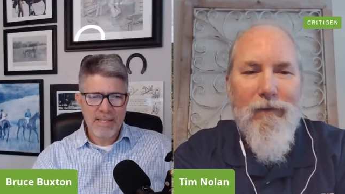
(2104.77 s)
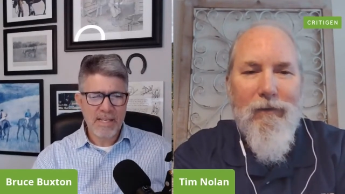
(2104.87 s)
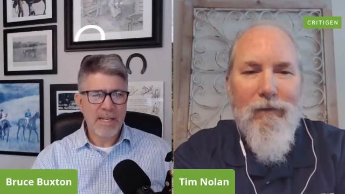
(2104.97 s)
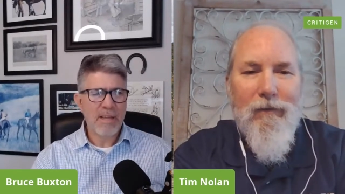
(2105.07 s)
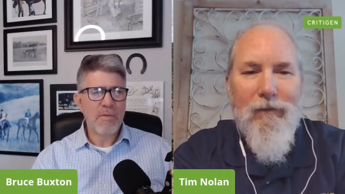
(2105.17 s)
Speaker 1: that's
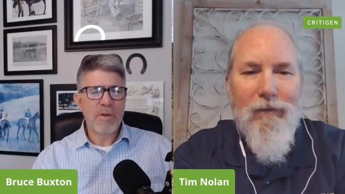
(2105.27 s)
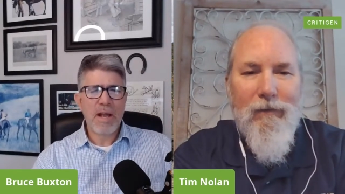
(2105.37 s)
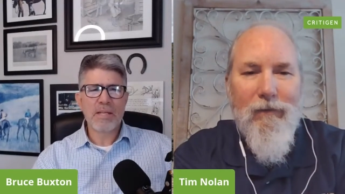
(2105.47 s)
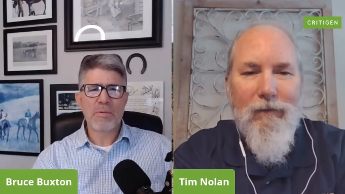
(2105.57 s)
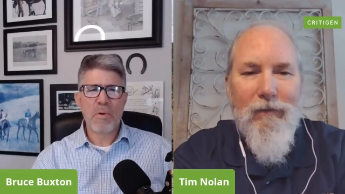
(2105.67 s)
going to give you a
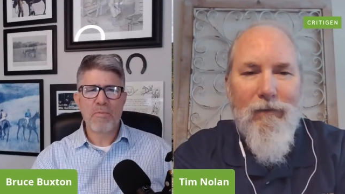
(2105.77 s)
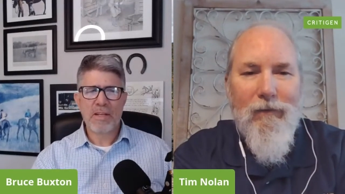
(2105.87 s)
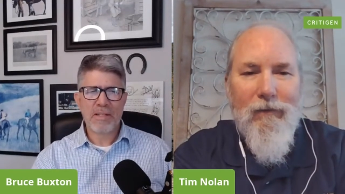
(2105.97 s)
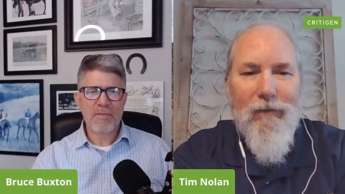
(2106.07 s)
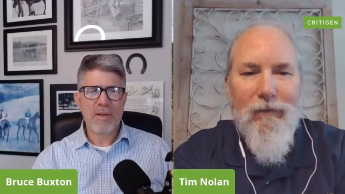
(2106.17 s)
nice warm
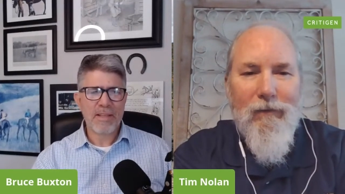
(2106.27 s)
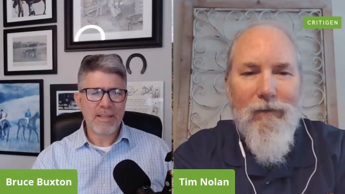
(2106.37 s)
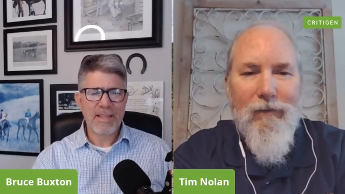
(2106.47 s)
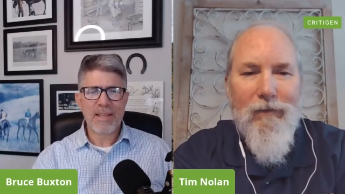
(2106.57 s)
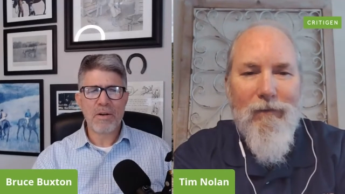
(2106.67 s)
fuzzy
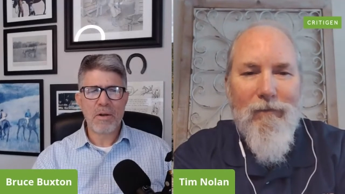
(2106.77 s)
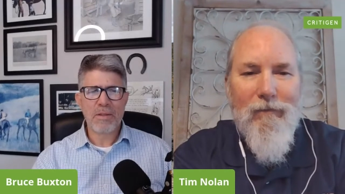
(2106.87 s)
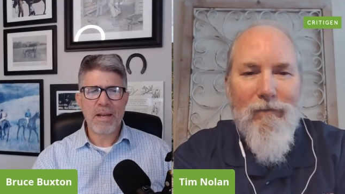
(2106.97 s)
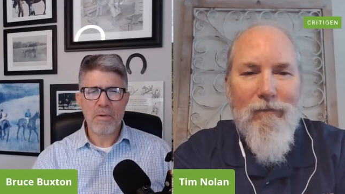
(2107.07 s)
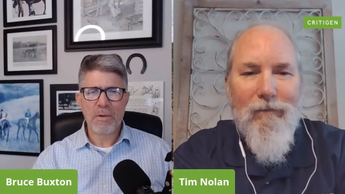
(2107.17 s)
feeling that they're
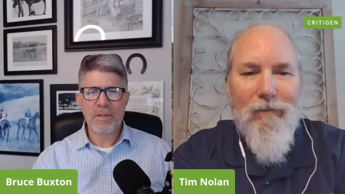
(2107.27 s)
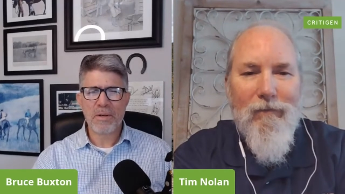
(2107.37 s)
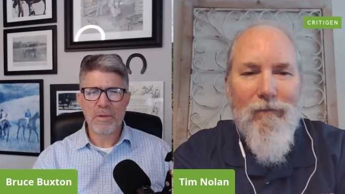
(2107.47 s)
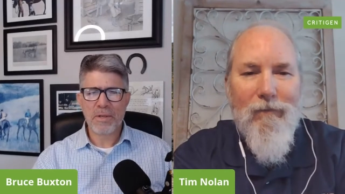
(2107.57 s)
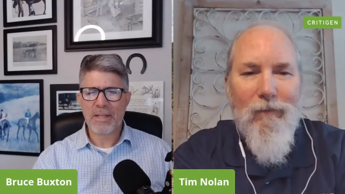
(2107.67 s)
they know what
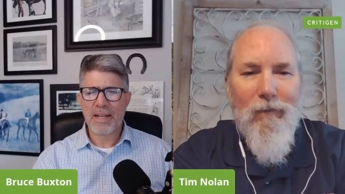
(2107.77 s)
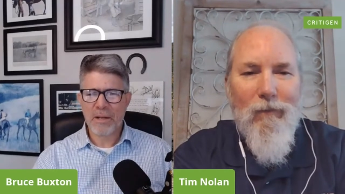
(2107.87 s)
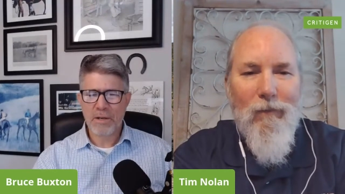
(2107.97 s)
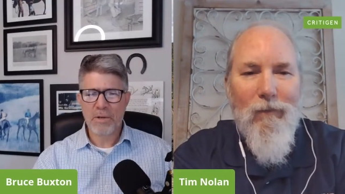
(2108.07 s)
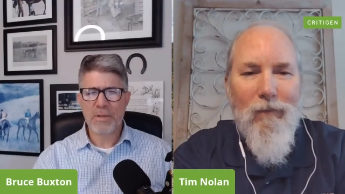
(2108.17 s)
they're doing
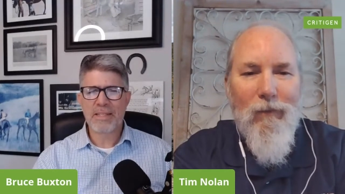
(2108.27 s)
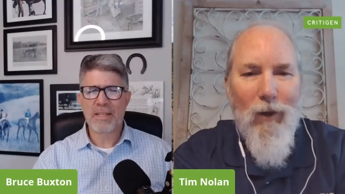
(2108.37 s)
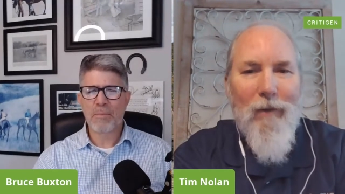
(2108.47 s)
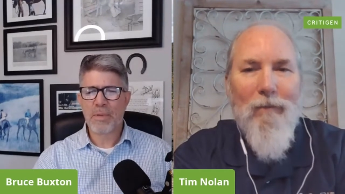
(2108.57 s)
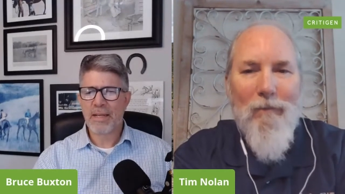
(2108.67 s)
and they're doing
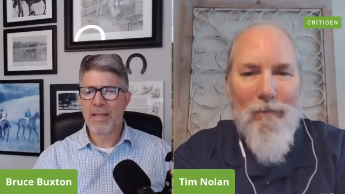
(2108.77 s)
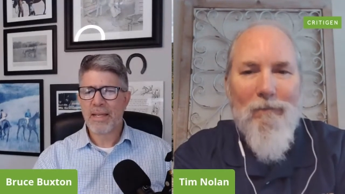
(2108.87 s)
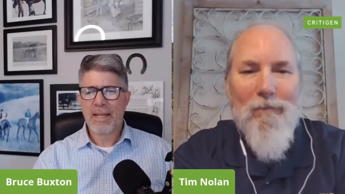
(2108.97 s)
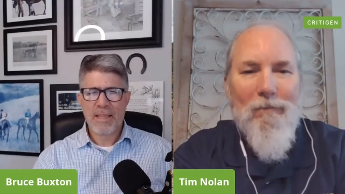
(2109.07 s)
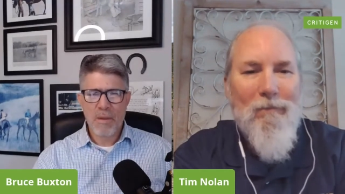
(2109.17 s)
something right.
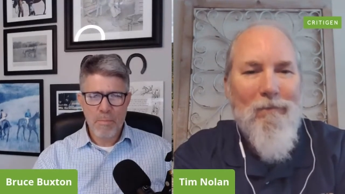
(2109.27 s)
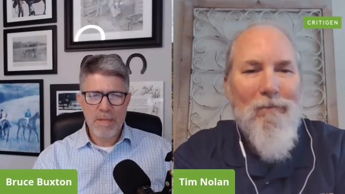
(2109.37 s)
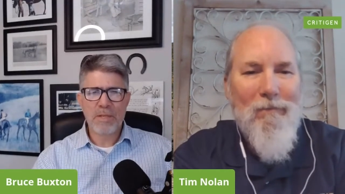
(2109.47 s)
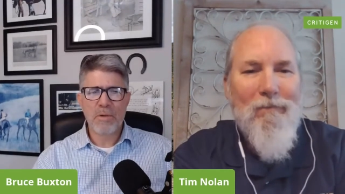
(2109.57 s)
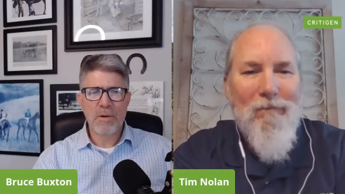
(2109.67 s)
that
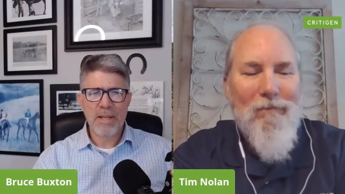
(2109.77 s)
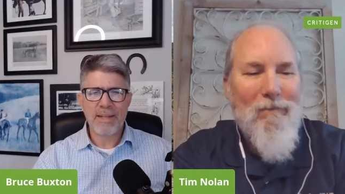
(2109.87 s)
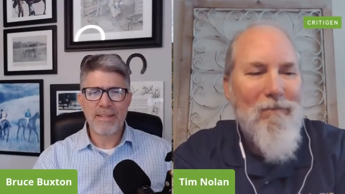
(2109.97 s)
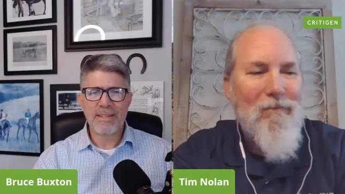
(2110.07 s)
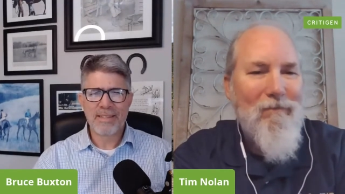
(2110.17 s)
meets your
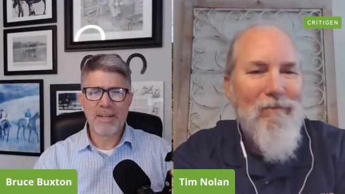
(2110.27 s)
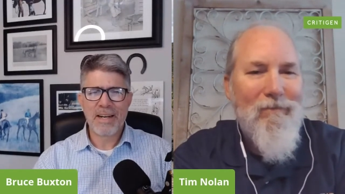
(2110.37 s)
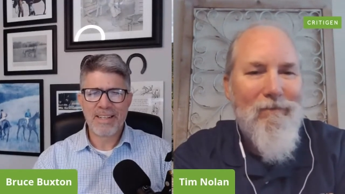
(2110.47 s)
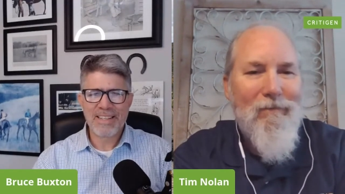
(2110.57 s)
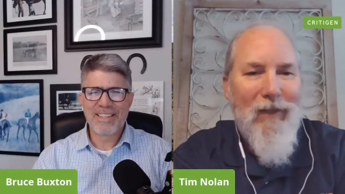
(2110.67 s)
needs.
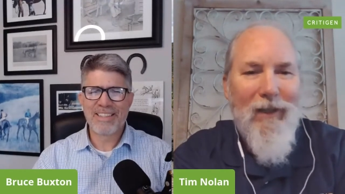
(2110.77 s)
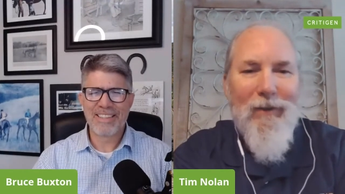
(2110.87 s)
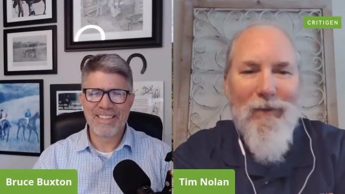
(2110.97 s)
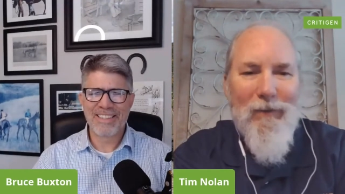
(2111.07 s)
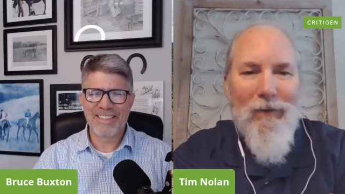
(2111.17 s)
Speaker 2: Right.
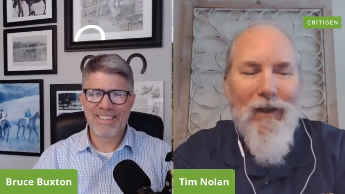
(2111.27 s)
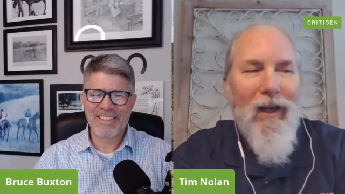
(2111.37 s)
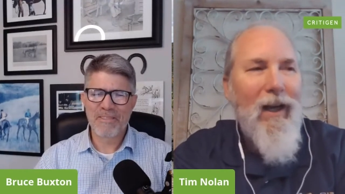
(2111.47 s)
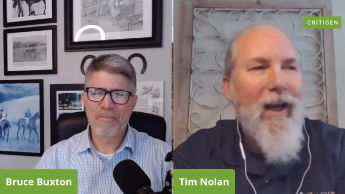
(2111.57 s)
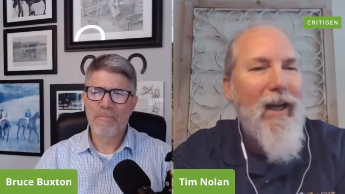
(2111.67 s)
Yeah.
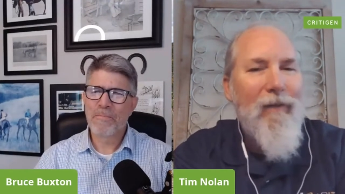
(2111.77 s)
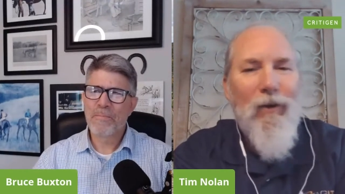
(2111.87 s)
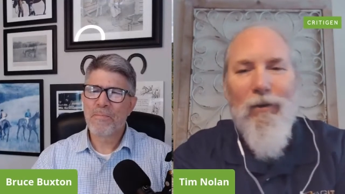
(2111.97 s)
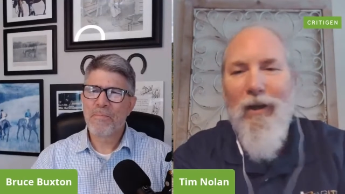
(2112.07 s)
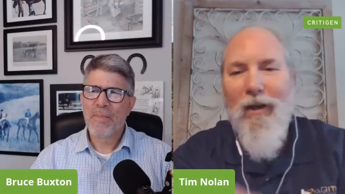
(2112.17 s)
and
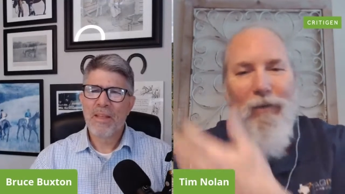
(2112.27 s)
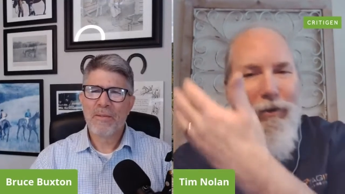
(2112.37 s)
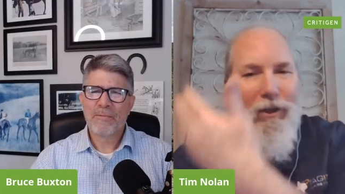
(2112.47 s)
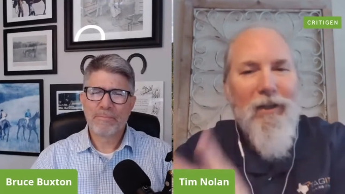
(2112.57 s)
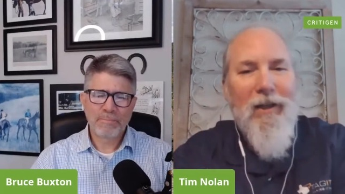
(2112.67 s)
if you, and if
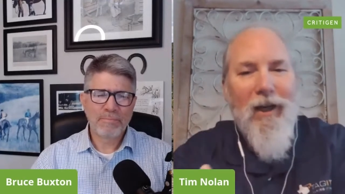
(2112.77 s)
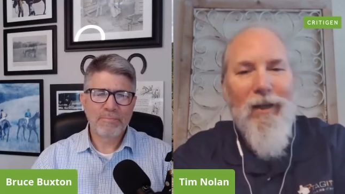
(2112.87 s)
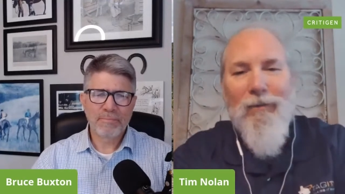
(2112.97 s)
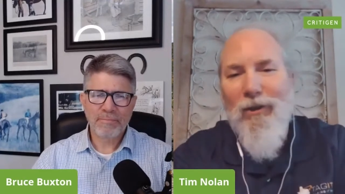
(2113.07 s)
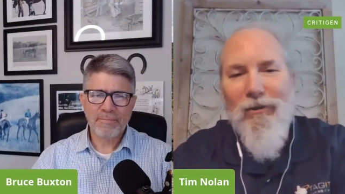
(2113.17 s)
your done
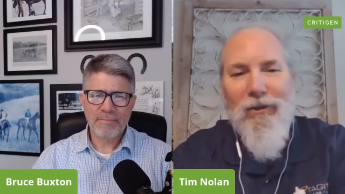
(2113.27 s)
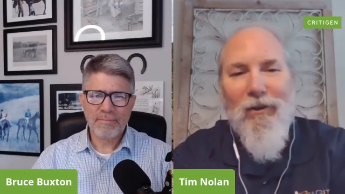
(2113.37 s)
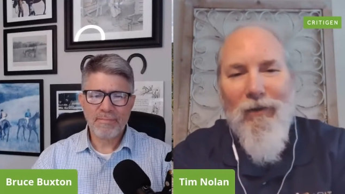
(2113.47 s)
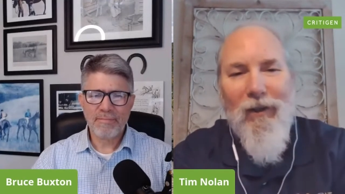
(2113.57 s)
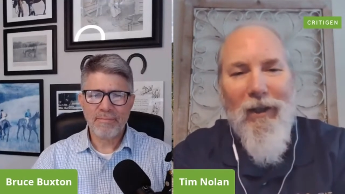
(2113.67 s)
column starts
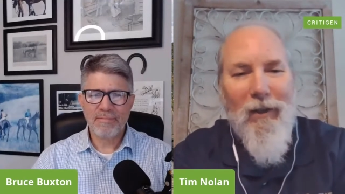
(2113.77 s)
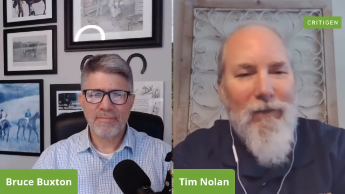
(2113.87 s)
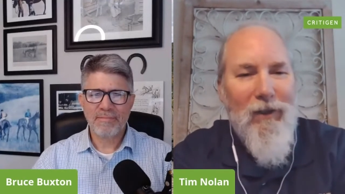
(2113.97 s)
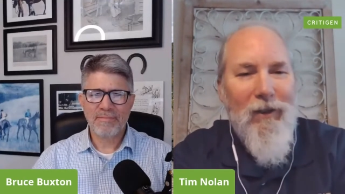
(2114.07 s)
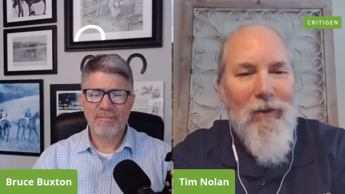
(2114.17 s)
to fill
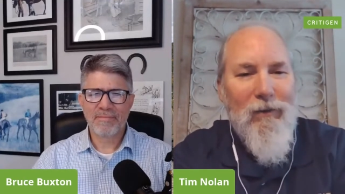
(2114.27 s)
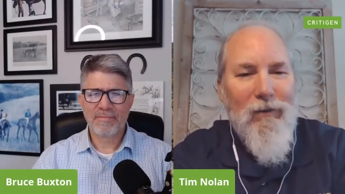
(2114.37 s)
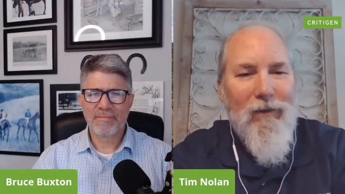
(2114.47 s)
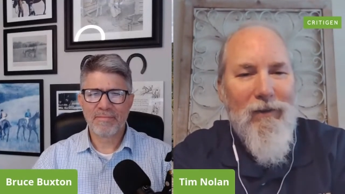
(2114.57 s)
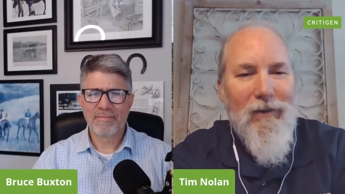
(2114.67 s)
up, you
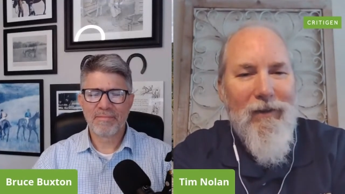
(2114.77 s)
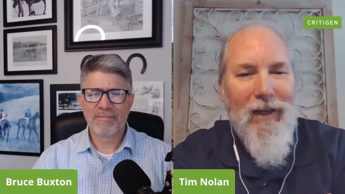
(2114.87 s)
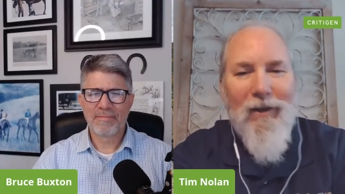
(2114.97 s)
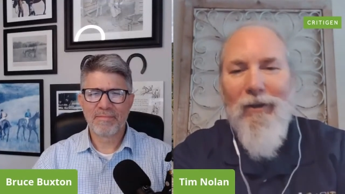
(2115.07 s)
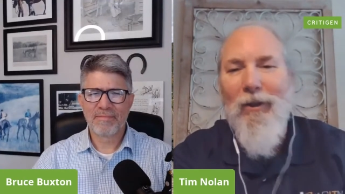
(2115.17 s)
know,
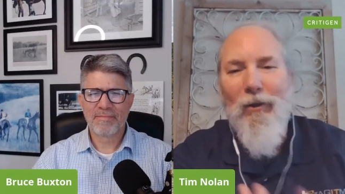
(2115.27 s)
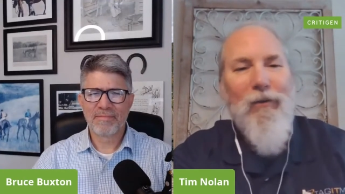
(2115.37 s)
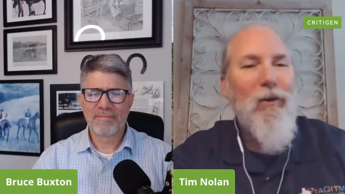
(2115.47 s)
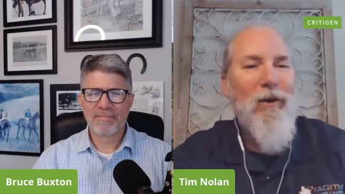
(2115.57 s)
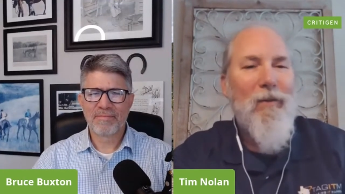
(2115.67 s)
not only do
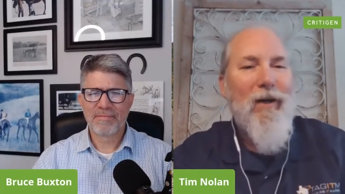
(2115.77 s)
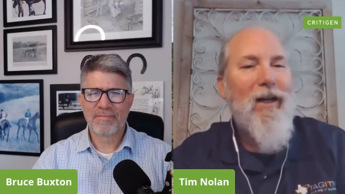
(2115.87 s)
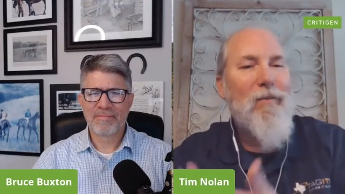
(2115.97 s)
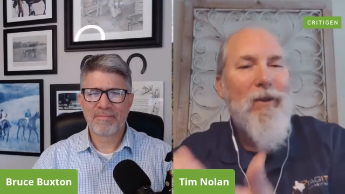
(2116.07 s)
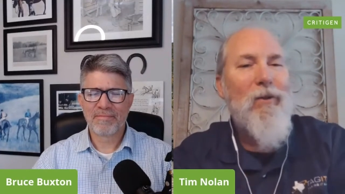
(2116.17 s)
you feel good
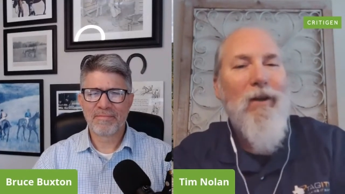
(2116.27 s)
about it, but